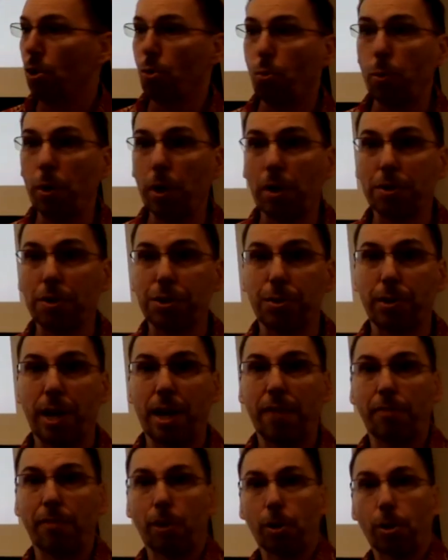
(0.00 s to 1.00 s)
We also
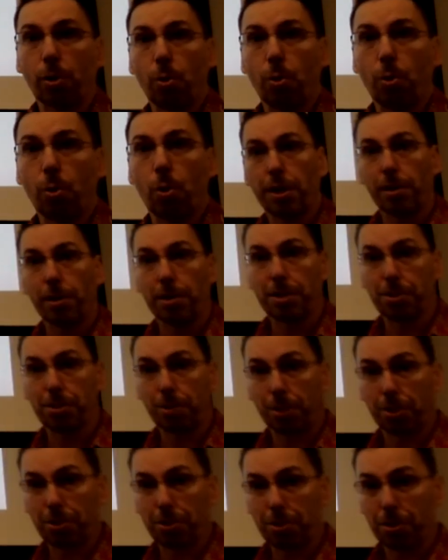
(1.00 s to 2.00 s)
have our quaternary
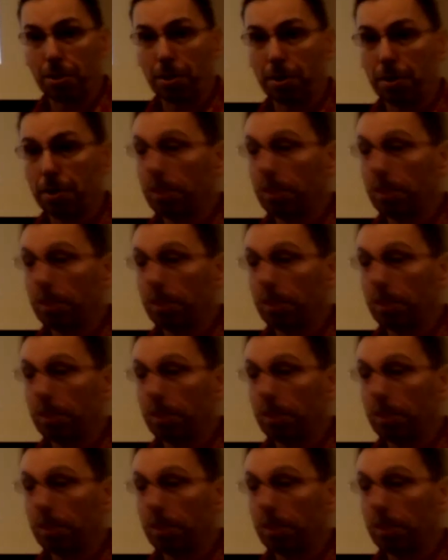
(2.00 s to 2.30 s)
structure.